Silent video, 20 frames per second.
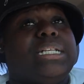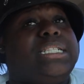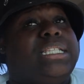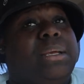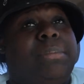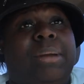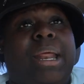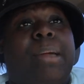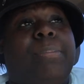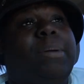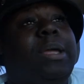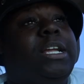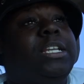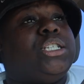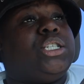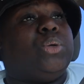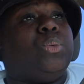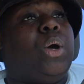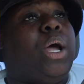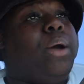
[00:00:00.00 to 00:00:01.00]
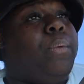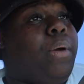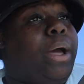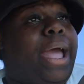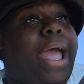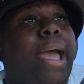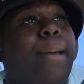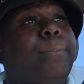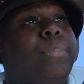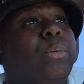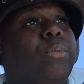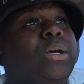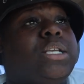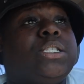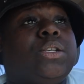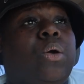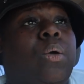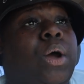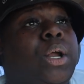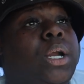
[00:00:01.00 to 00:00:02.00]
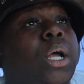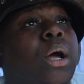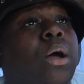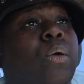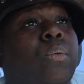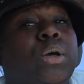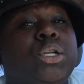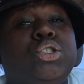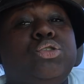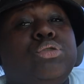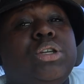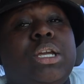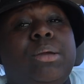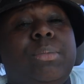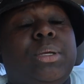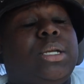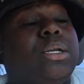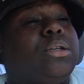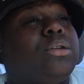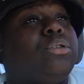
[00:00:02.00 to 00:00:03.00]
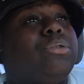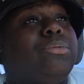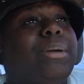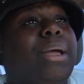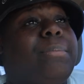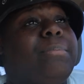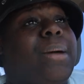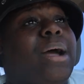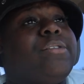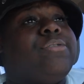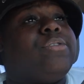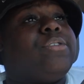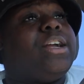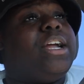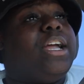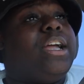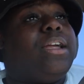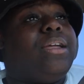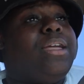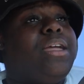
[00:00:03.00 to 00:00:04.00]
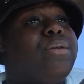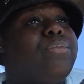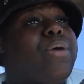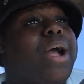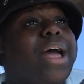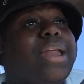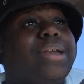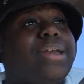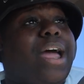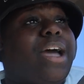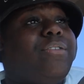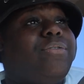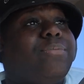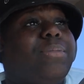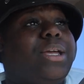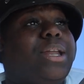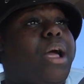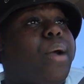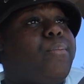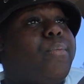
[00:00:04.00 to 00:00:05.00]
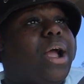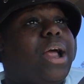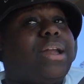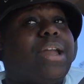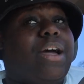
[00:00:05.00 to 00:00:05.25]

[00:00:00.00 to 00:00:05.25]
send me that picture. What what happened? What's going on? What you need me to do? Baby, my friend, he ride or die for me, and I'm ride